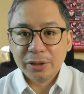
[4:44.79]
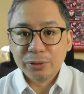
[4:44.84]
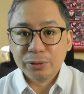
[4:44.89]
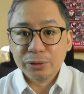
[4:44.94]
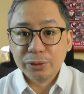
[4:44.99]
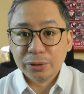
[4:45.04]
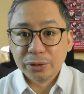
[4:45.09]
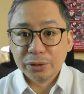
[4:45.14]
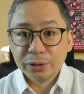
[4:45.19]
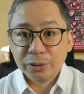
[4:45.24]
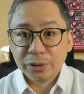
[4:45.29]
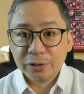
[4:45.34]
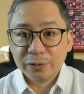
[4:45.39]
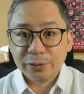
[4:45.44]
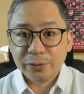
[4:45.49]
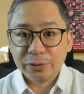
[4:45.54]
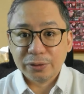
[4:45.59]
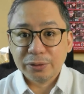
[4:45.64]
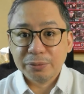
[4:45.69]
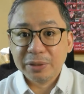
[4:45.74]
Could
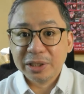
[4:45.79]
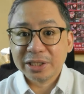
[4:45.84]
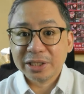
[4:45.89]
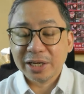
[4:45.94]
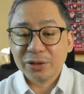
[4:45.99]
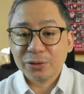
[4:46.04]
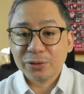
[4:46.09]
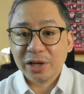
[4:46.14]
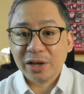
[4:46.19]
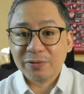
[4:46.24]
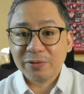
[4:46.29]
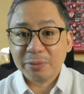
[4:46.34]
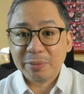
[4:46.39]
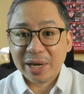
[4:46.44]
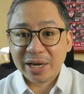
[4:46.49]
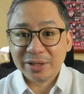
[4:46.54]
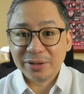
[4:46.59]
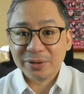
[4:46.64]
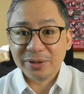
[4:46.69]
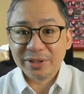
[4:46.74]
Rodolfo be said to have
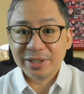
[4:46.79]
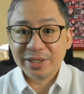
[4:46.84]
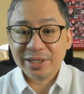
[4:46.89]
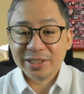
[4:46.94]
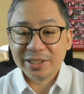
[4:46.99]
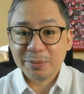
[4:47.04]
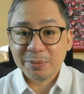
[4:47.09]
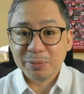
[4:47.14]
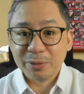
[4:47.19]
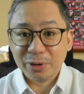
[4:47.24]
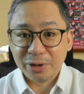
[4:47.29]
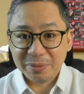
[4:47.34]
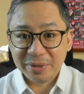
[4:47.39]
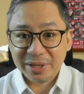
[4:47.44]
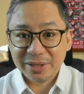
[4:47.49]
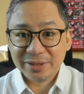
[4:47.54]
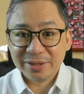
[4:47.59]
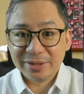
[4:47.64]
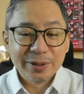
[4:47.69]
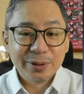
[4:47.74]
abandoned his
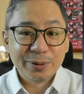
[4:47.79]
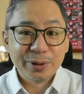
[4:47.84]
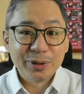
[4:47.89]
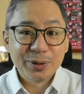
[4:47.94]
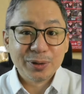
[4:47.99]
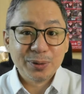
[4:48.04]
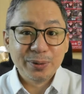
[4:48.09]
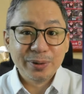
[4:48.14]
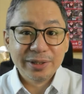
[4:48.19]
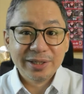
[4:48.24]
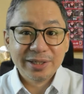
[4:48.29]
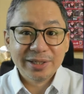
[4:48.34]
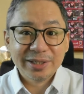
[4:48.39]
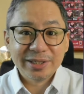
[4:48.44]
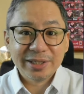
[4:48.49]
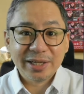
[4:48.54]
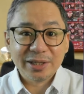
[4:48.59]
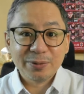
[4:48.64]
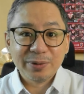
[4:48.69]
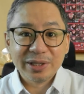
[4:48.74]
employment? The court ruled
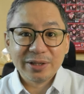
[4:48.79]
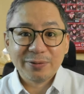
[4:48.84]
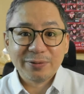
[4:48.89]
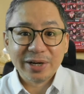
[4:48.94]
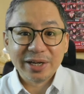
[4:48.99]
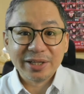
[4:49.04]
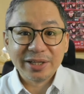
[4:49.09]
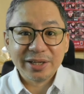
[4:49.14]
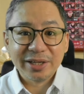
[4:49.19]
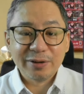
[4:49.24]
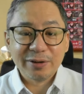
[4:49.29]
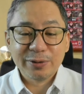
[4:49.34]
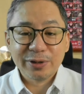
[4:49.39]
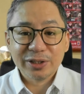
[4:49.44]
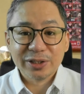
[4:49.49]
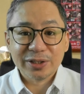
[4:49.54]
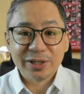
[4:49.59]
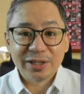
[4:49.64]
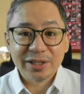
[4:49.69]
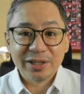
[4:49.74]
that with the finding of
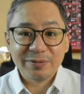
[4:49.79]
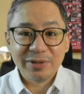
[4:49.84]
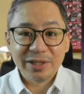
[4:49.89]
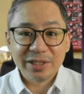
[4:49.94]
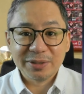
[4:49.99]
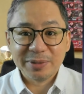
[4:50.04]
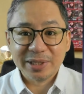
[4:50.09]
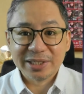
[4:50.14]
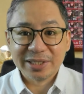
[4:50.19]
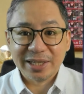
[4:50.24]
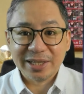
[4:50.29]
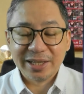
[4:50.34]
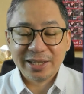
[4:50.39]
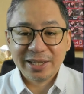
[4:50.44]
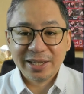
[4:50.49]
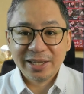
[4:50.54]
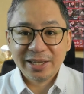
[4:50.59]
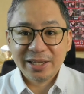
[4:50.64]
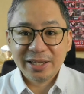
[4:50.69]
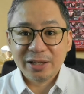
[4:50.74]
constructive dismissal,
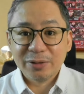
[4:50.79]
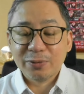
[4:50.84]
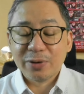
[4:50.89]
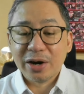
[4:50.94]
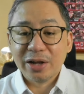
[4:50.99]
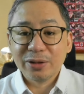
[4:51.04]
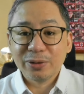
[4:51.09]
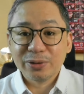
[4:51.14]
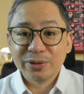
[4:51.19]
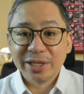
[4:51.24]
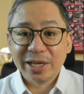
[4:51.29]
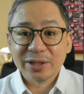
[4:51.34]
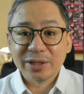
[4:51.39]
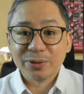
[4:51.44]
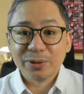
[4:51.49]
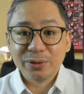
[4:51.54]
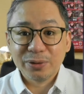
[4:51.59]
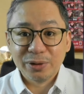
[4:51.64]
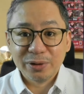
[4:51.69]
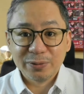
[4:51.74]
it followed
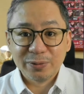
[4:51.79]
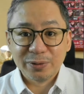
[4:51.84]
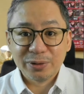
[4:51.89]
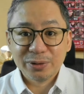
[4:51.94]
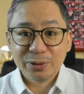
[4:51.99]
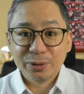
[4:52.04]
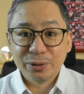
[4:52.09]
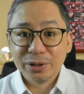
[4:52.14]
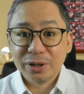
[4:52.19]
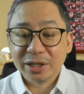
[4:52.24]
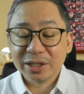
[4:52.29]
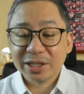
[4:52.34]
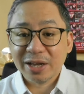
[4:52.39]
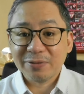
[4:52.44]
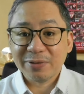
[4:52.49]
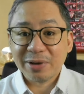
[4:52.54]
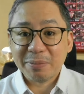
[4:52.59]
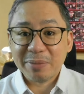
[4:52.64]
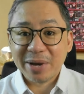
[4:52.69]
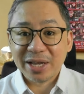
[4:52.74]
that Rodolfo could not
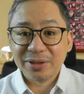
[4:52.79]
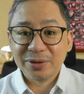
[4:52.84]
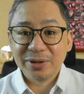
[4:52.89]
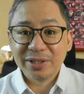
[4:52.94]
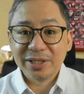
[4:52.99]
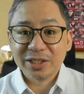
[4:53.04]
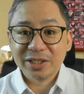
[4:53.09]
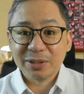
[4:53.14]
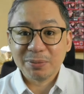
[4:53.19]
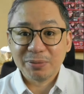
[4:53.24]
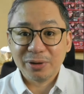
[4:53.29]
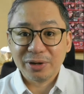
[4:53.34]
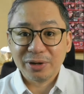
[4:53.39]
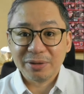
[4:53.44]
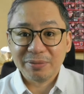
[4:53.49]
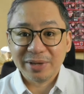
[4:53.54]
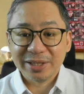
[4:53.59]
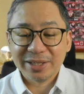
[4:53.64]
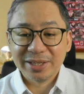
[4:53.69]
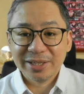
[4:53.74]
have abandoned his
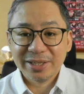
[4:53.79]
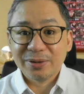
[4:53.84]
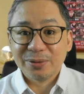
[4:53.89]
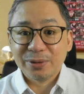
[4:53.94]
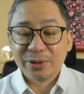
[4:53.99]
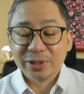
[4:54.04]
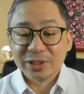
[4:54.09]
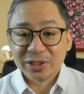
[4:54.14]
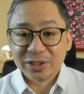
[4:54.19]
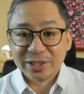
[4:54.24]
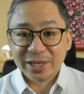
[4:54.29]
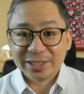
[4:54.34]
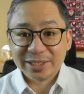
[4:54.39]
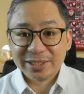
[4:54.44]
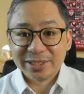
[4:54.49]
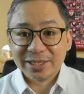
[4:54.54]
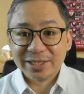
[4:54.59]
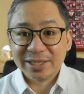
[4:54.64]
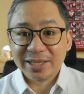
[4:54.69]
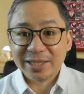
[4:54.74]
employment. The court
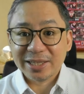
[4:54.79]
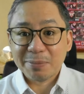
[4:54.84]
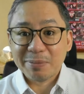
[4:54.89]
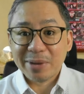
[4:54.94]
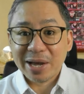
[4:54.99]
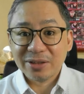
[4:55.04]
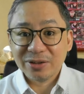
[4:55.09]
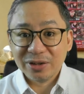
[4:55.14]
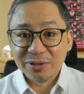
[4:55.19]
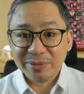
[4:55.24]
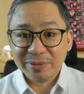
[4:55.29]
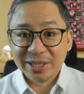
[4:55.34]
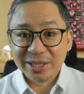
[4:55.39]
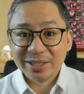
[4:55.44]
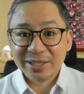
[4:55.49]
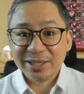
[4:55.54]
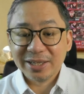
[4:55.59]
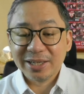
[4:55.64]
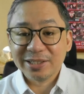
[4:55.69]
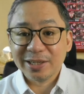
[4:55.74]
stressed that
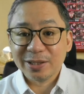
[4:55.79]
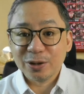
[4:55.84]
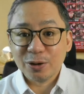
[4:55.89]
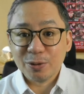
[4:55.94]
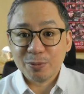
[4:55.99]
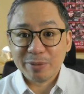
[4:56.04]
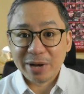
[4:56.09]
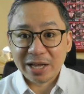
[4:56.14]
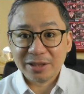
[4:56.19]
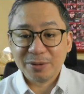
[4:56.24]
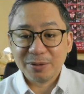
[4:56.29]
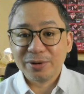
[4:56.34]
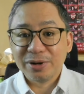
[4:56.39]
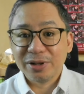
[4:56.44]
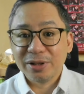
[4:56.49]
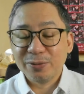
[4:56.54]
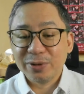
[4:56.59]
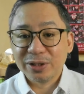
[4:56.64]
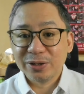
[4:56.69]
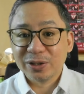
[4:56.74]
abandonment is
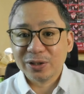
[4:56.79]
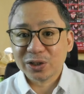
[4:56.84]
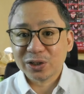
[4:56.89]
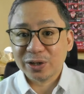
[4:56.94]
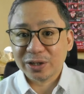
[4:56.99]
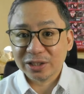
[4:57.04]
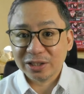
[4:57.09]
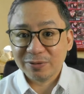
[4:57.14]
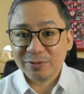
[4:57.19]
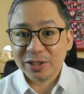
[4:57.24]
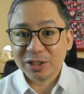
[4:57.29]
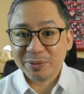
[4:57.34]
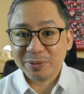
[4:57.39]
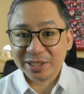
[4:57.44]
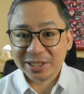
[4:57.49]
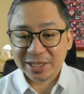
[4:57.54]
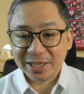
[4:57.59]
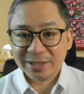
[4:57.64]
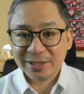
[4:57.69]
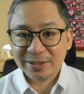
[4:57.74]
incompatible with constructive
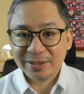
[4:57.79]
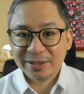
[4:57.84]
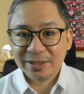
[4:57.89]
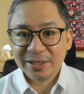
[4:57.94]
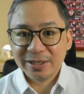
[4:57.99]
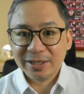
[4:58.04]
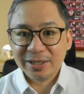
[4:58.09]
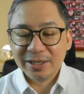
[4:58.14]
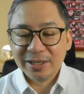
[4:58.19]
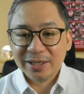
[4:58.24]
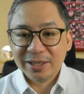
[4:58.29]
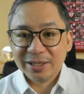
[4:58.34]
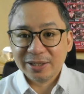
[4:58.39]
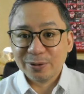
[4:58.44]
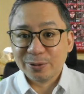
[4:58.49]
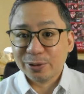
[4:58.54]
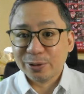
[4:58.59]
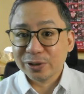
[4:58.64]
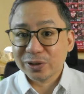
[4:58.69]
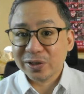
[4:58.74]
dismissal.
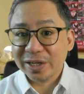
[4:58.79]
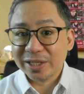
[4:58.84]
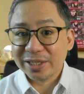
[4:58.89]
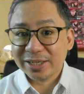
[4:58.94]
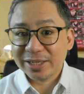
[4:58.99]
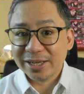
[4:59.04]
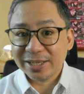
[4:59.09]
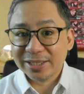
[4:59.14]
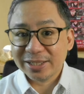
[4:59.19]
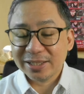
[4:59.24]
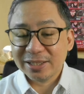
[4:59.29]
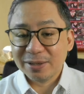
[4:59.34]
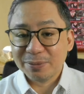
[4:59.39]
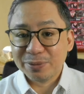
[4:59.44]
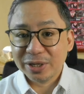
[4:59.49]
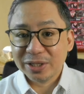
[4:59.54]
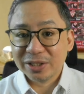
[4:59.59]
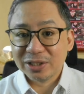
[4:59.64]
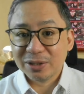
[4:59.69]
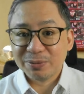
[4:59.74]
The court reiterated the
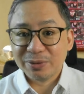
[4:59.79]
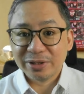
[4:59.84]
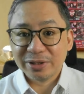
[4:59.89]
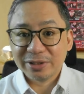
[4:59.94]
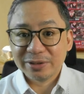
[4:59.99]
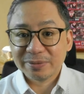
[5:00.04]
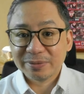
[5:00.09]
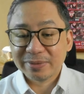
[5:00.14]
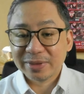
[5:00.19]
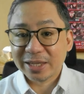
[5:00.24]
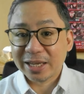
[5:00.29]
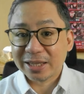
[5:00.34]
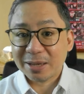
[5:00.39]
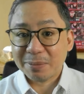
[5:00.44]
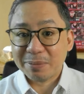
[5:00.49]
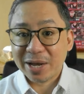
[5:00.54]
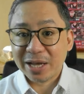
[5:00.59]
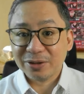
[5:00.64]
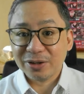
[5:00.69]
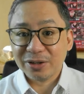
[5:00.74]
principle that
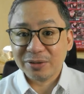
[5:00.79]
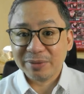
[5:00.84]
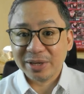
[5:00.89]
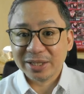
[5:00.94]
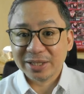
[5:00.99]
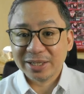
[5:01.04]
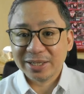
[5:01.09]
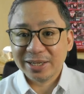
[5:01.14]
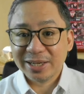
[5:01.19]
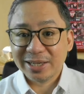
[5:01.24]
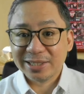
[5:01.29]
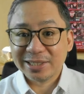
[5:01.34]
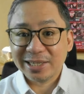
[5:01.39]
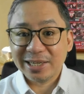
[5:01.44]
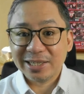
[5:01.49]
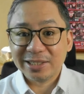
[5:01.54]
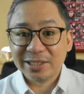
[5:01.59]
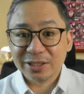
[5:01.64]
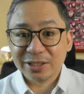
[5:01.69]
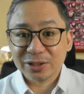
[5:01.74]
abandonment as
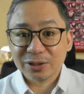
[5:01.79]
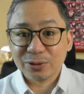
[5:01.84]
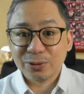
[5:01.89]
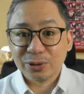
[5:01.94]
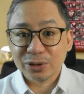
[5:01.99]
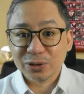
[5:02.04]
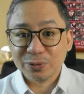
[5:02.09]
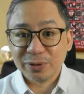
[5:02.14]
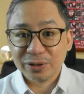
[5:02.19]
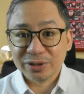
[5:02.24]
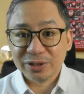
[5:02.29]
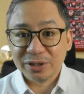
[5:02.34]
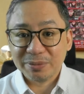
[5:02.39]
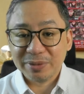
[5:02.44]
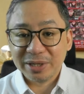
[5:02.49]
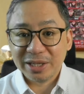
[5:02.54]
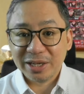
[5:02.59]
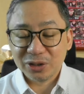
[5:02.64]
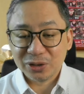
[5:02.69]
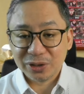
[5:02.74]
a just cause for
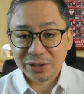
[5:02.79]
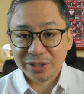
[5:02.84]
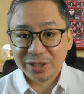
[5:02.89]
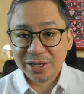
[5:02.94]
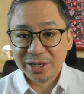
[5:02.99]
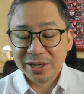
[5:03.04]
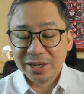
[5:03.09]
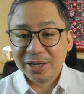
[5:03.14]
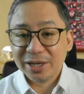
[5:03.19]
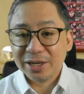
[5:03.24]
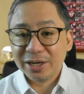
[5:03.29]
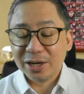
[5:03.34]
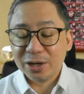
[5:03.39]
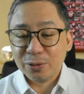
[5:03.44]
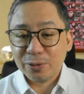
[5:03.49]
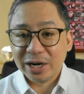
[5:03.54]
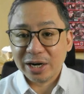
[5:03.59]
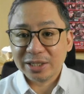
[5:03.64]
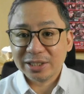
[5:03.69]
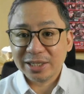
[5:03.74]
termination
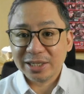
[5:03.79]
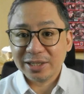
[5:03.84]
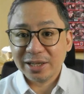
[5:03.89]
requires